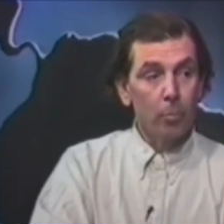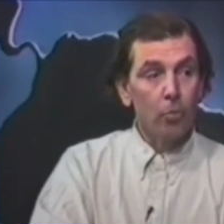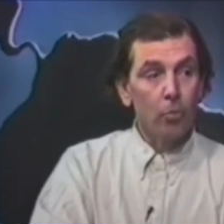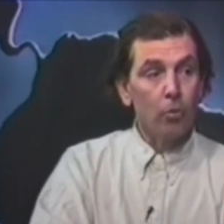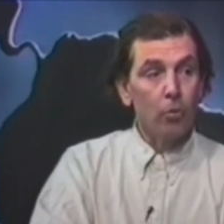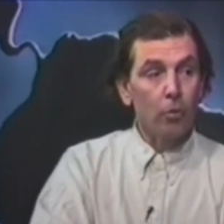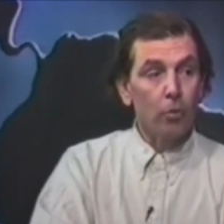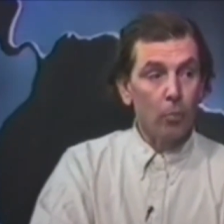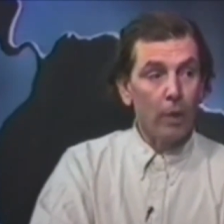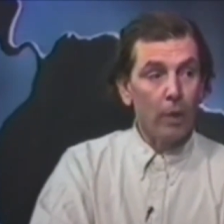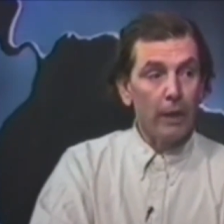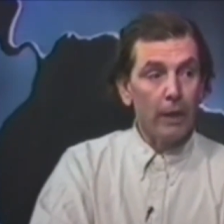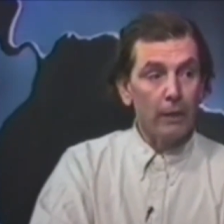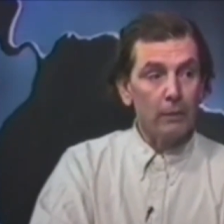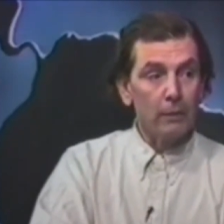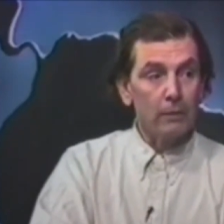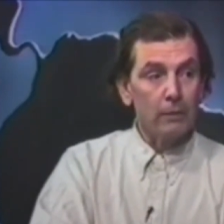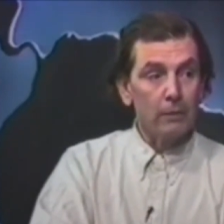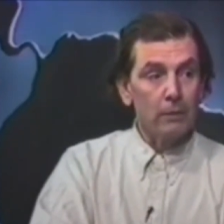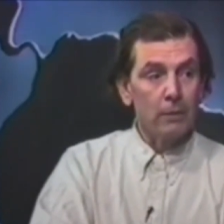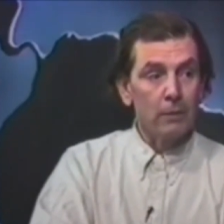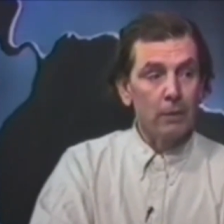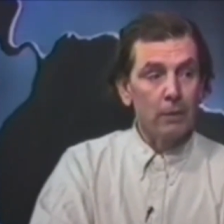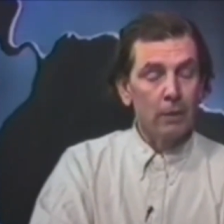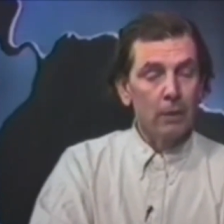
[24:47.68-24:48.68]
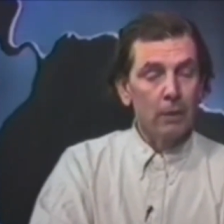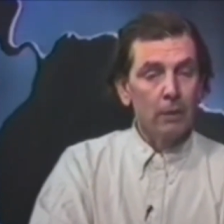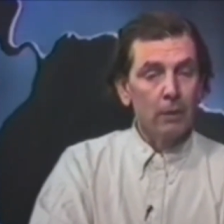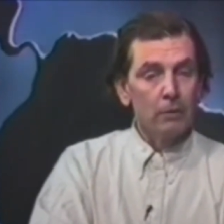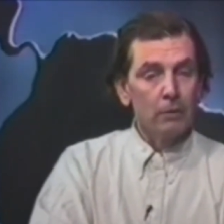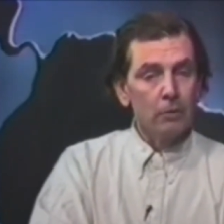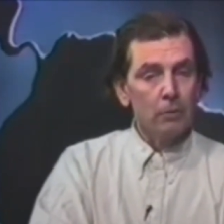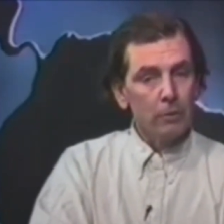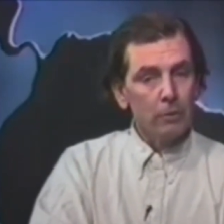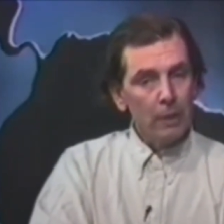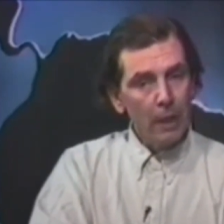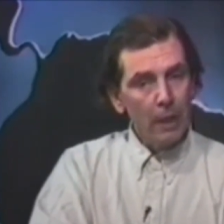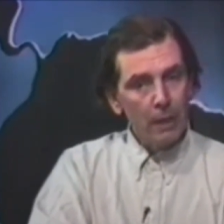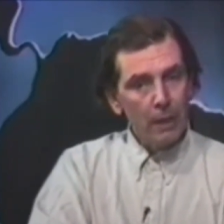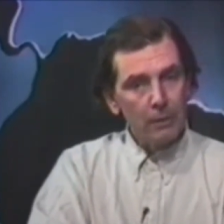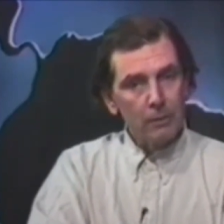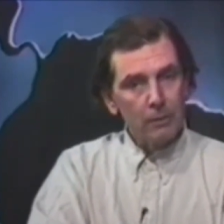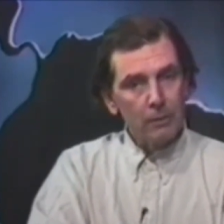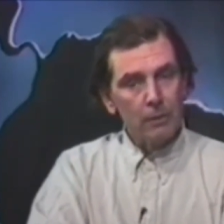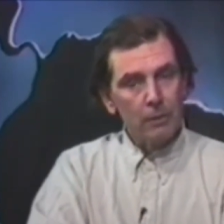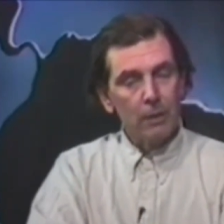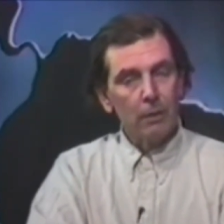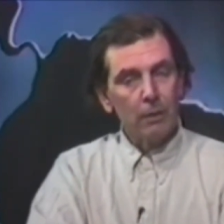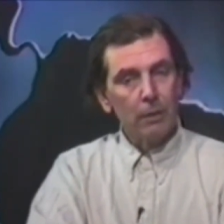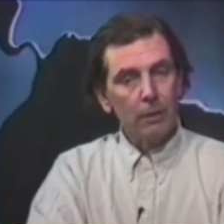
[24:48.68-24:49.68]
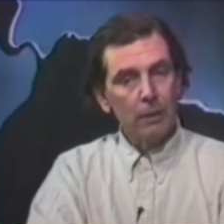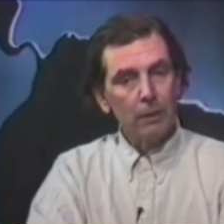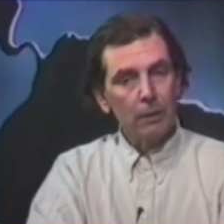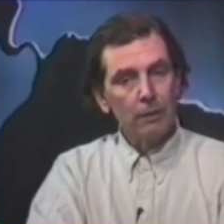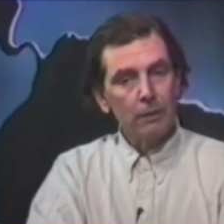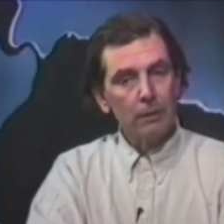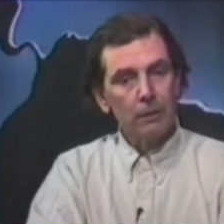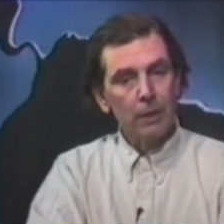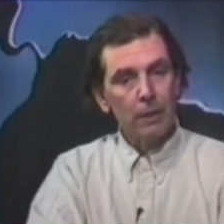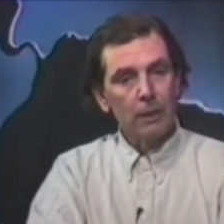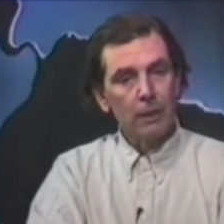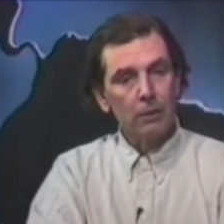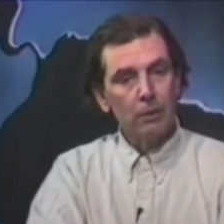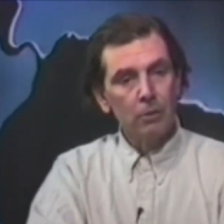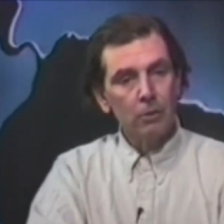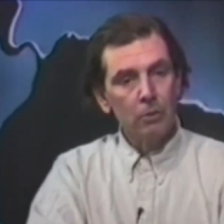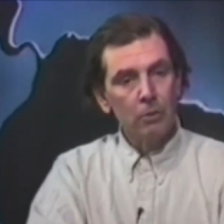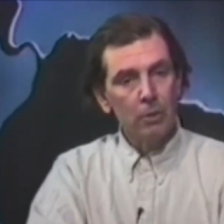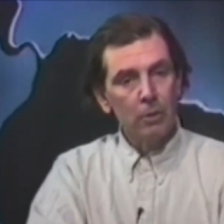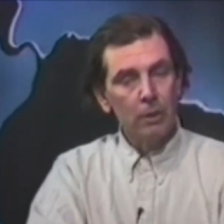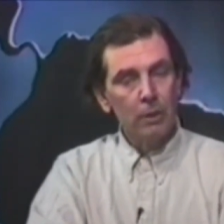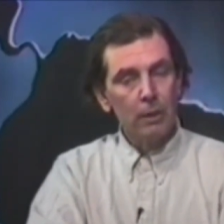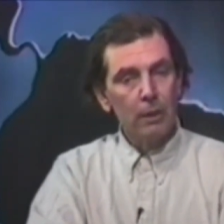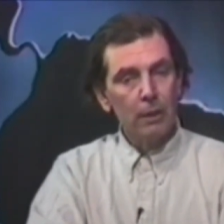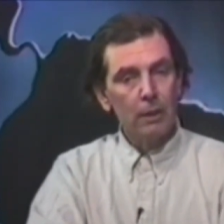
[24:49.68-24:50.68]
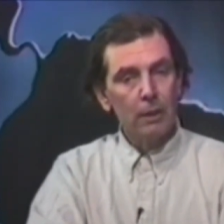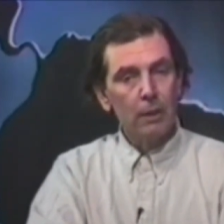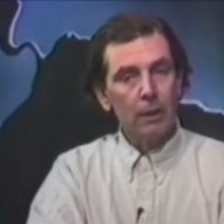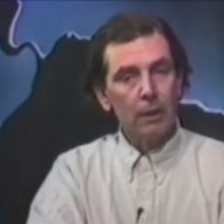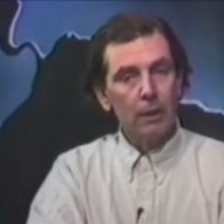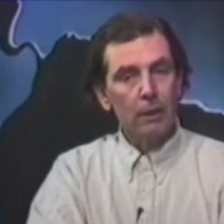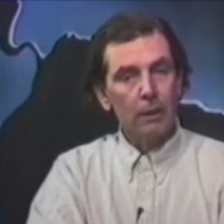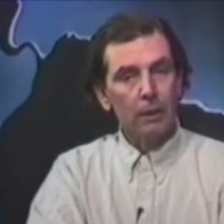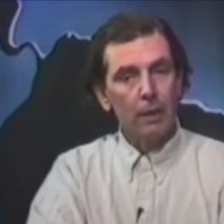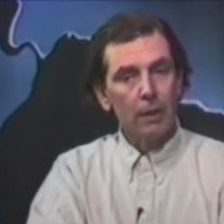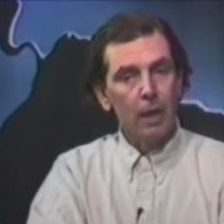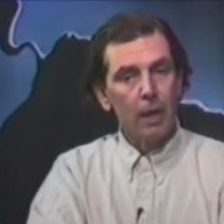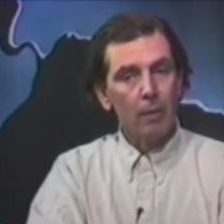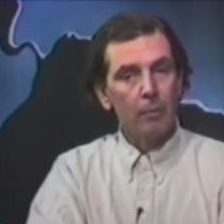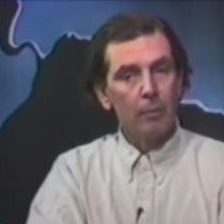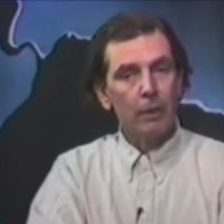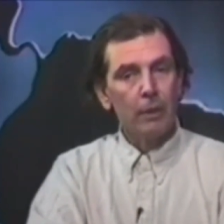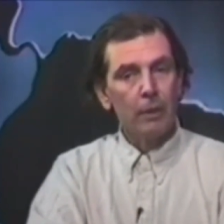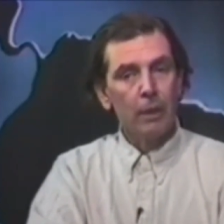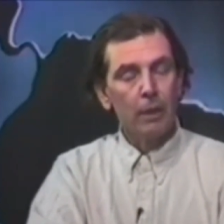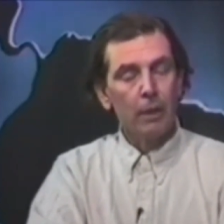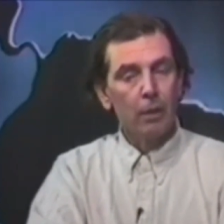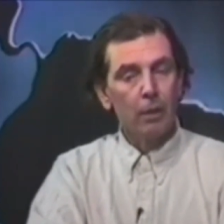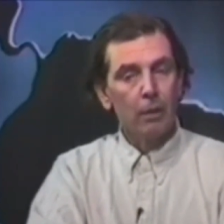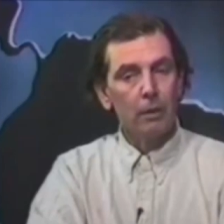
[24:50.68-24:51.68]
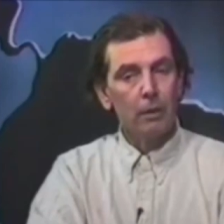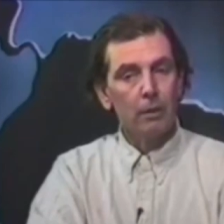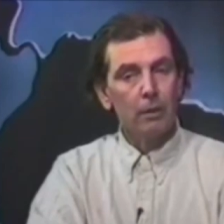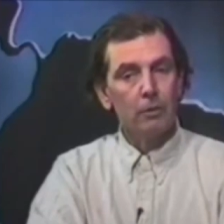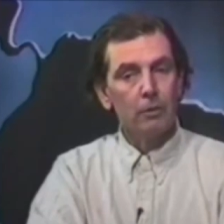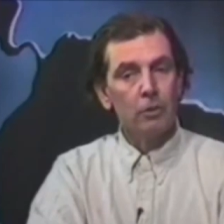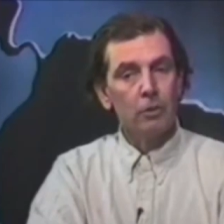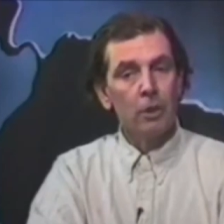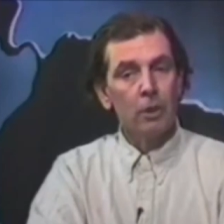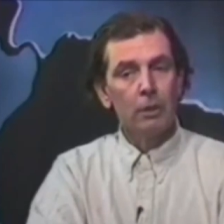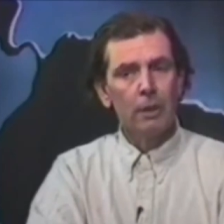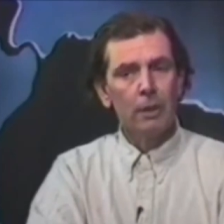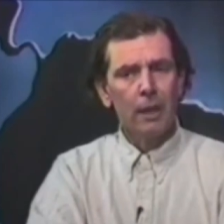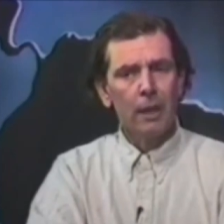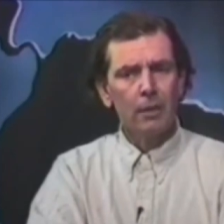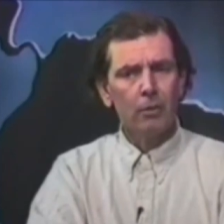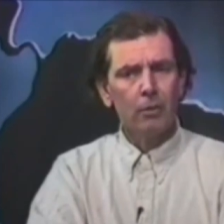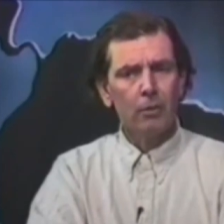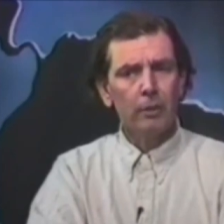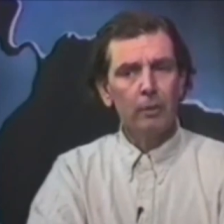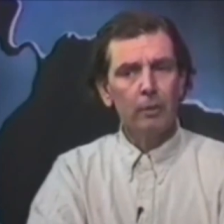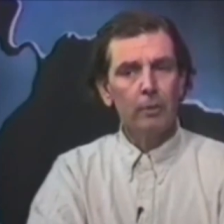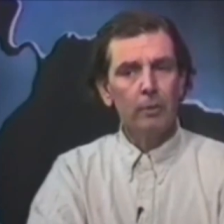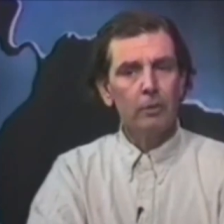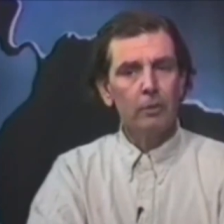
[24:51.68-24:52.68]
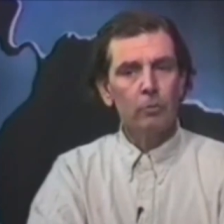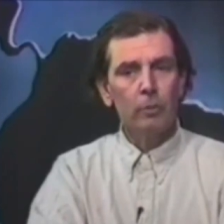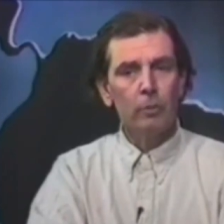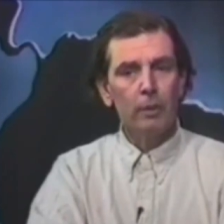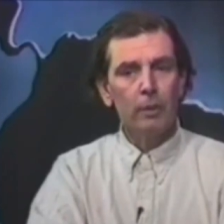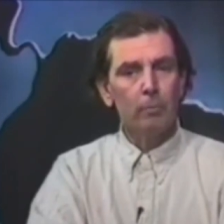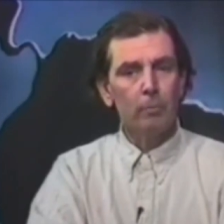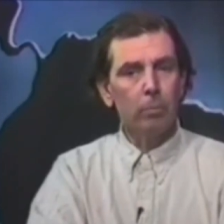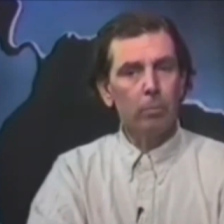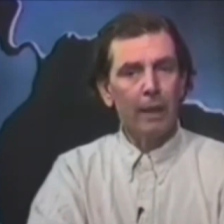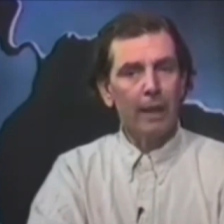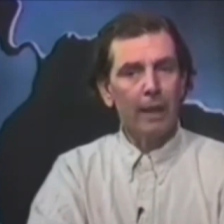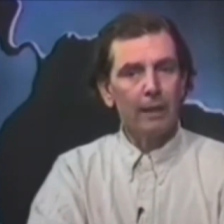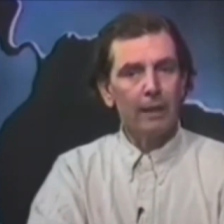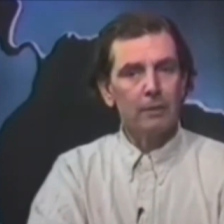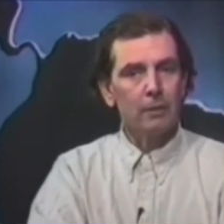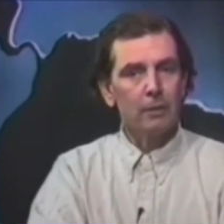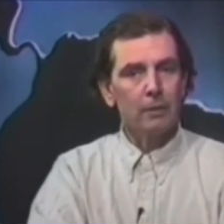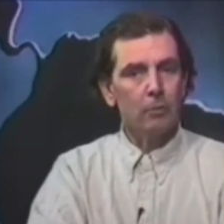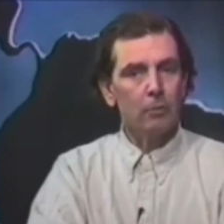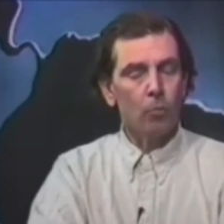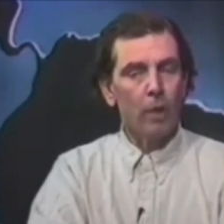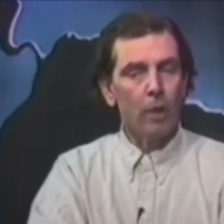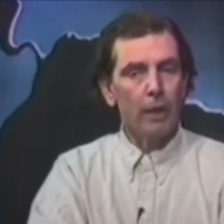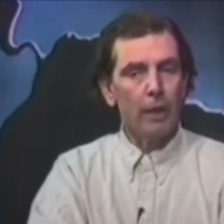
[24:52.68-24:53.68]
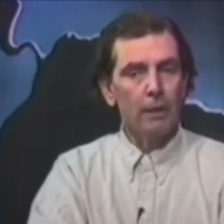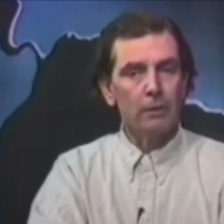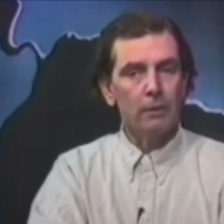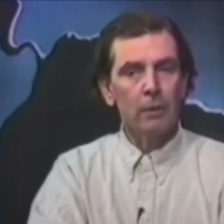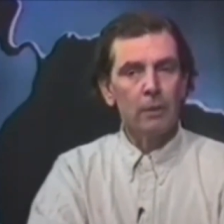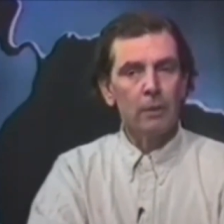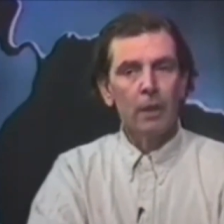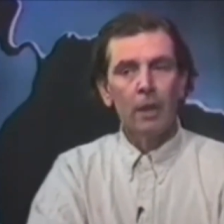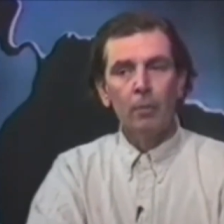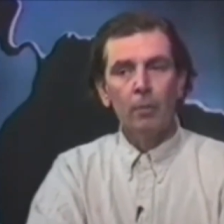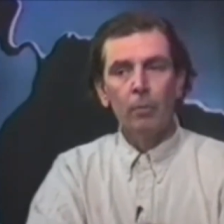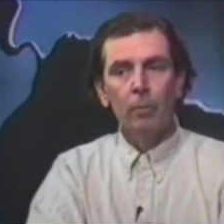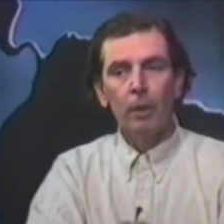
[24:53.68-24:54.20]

poor whites. So yes, there is a unity and a common heritage not only between blacks and whites,